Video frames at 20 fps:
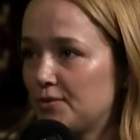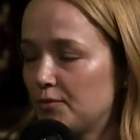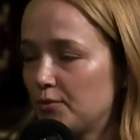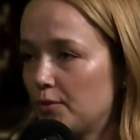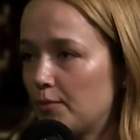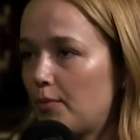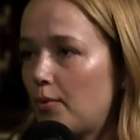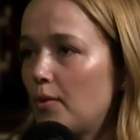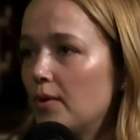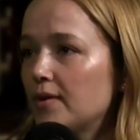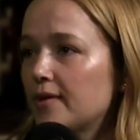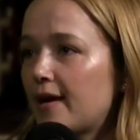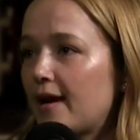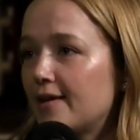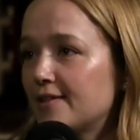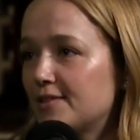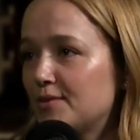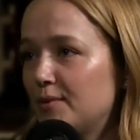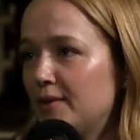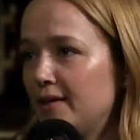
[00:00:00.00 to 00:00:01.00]
report
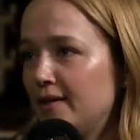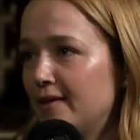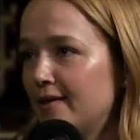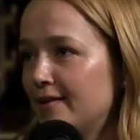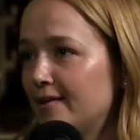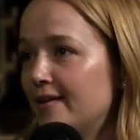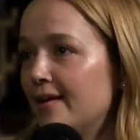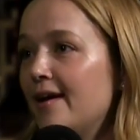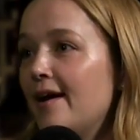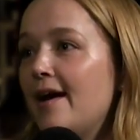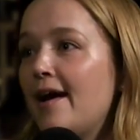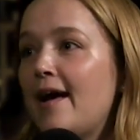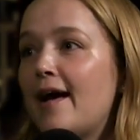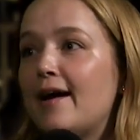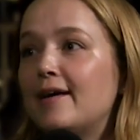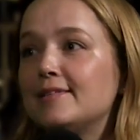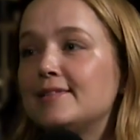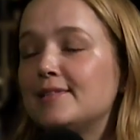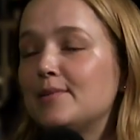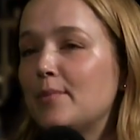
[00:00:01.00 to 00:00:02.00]
last week and
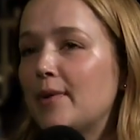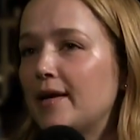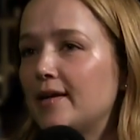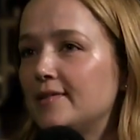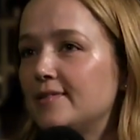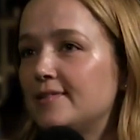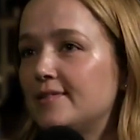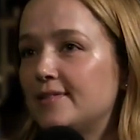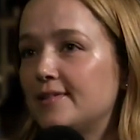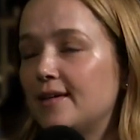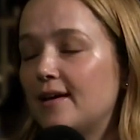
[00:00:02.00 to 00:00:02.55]
estimates